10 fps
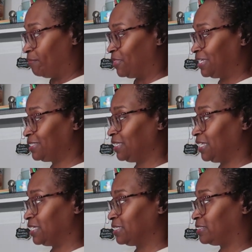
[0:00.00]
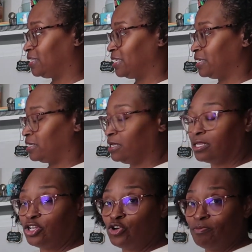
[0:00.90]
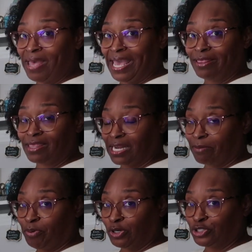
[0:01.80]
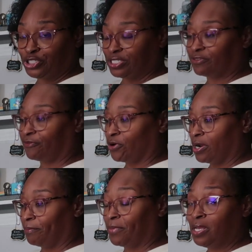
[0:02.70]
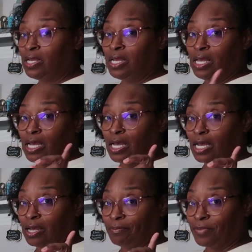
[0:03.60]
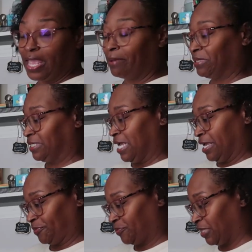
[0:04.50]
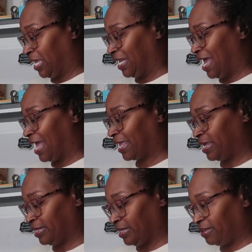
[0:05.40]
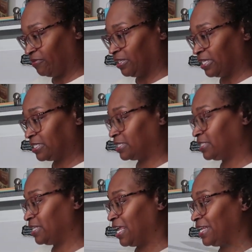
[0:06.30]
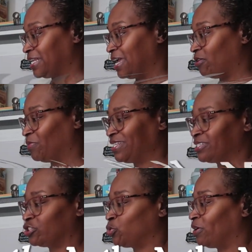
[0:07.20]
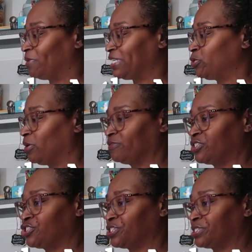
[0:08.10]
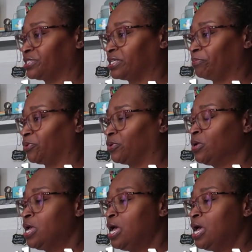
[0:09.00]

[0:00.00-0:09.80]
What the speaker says: this is the new mat that I purchased from Amazon. And I can leave a link to that down. But it's a 12 by 12. It's just a simple